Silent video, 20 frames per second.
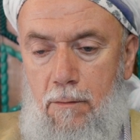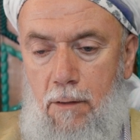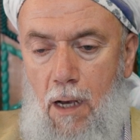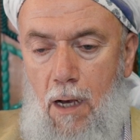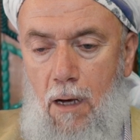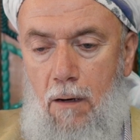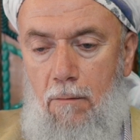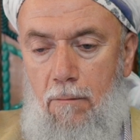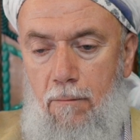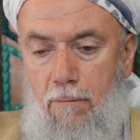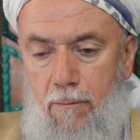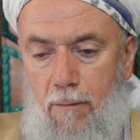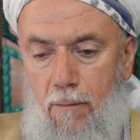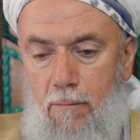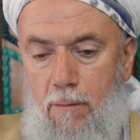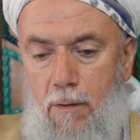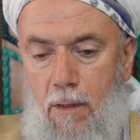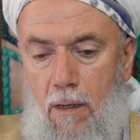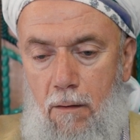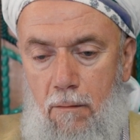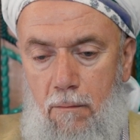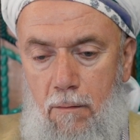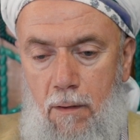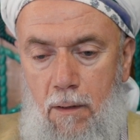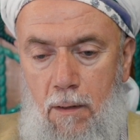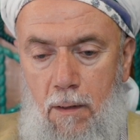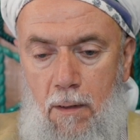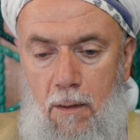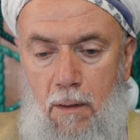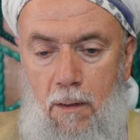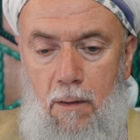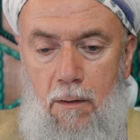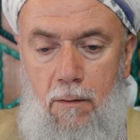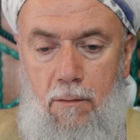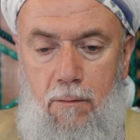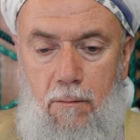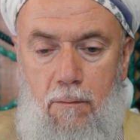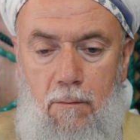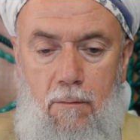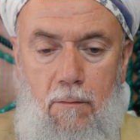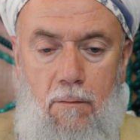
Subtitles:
cow, from cow to